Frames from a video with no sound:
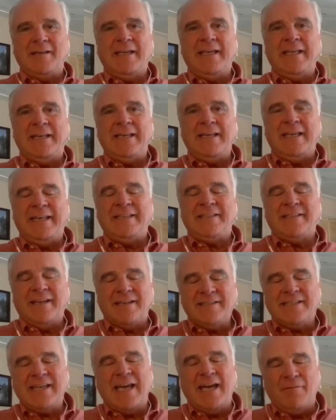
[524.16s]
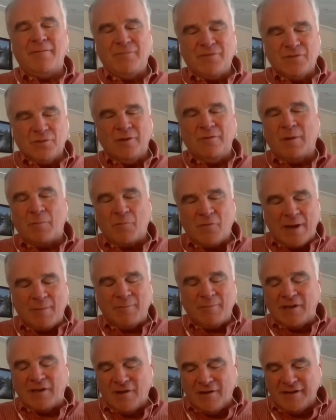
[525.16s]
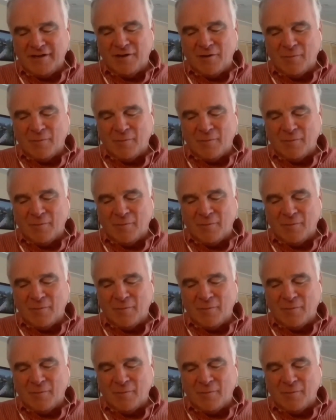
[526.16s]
It does have, sorry if I'm rambling on